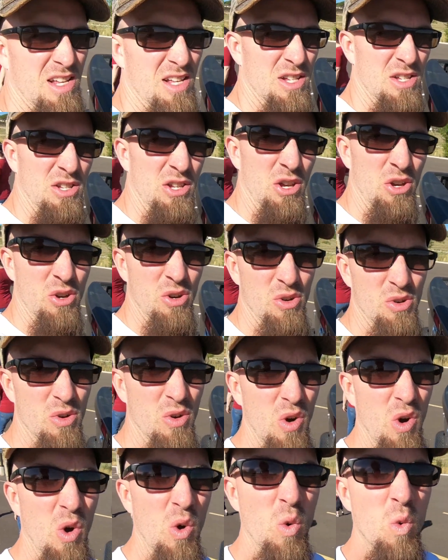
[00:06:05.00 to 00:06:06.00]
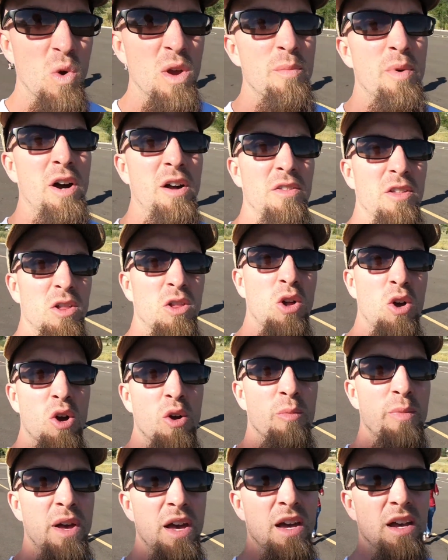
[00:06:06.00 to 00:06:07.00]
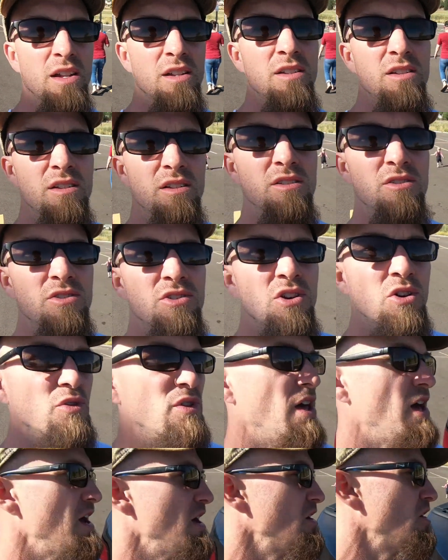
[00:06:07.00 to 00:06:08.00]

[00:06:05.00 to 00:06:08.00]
So we bought the long bed so that